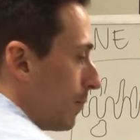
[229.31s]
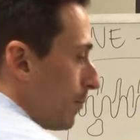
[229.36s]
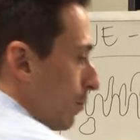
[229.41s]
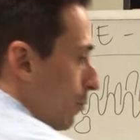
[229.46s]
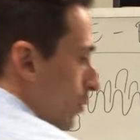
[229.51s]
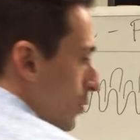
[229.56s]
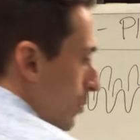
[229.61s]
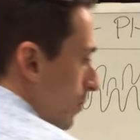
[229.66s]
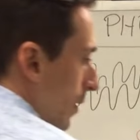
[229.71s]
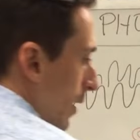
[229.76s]

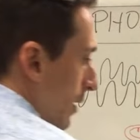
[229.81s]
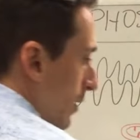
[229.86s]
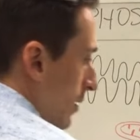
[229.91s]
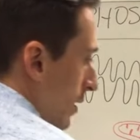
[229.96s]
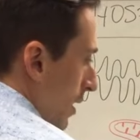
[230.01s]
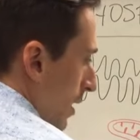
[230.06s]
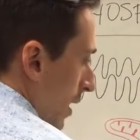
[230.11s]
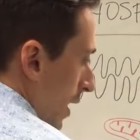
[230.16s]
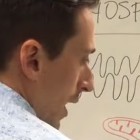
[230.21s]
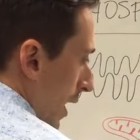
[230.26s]
which means
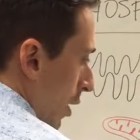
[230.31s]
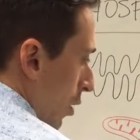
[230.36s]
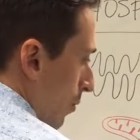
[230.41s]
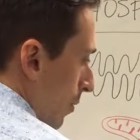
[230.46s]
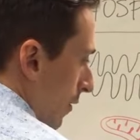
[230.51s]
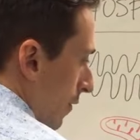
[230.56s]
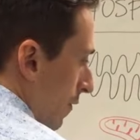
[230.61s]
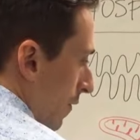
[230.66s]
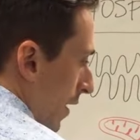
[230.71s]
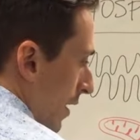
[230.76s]
it'll be
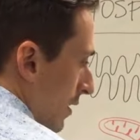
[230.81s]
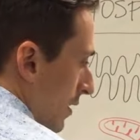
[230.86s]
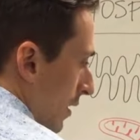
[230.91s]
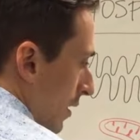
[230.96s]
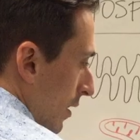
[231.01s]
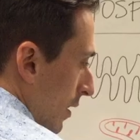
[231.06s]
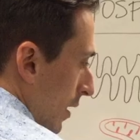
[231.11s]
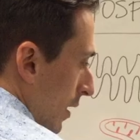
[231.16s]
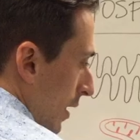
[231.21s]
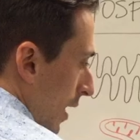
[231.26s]

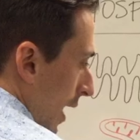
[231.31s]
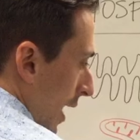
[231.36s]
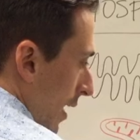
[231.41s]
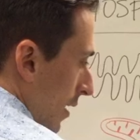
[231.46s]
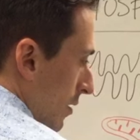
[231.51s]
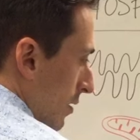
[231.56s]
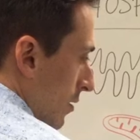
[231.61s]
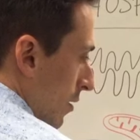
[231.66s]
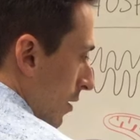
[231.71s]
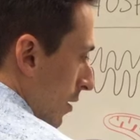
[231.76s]
facing the
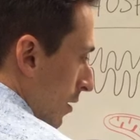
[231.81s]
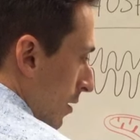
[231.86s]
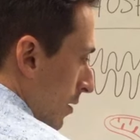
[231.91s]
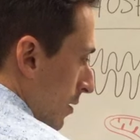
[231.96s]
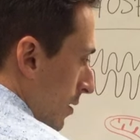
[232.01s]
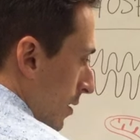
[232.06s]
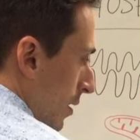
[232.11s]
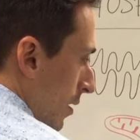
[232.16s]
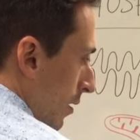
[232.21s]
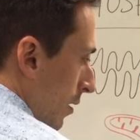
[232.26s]
outside of the
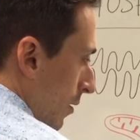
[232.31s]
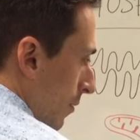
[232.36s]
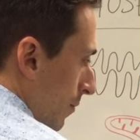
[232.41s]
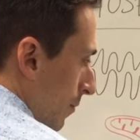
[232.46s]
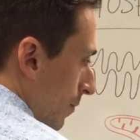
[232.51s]
cell